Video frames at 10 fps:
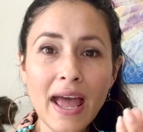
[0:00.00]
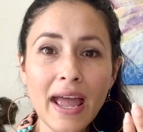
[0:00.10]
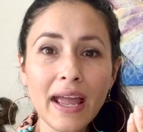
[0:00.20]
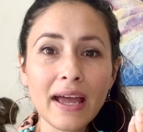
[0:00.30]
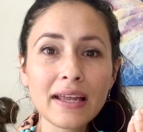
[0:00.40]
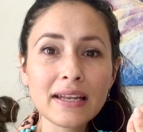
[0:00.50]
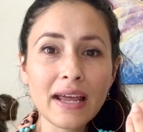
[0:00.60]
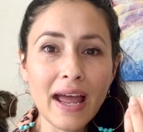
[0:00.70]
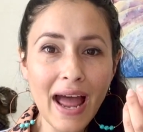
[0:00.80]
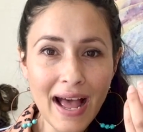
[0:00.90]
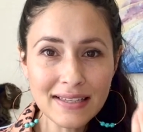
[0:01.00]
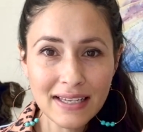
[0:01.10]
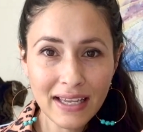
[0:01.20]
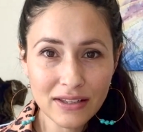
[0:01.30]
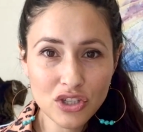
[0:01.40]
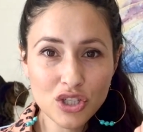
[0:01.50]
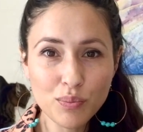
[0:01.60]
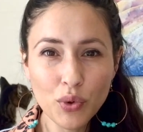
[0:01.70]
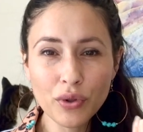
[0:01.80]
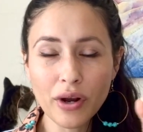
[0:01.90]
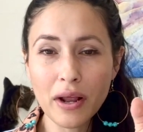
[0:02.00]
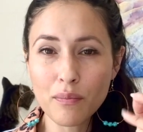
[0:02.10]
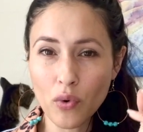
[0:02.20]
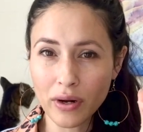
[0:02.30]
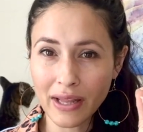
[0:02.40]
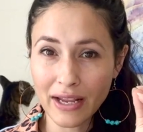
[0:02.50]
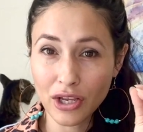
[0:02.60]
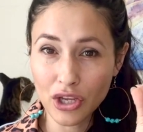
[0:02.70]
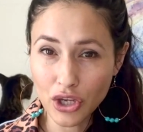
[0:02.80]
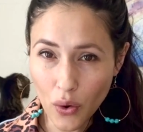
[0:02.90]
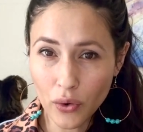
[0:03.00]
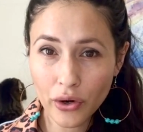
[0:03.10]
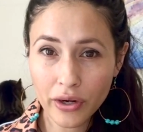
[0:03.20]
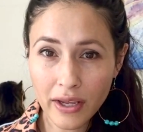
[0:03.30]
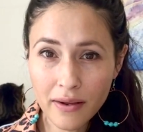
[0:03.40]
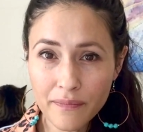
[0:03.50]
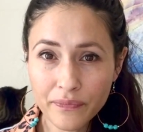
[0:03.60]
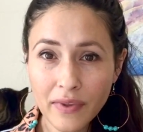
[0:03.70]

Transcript: And as it gets smoother and more like yogurty,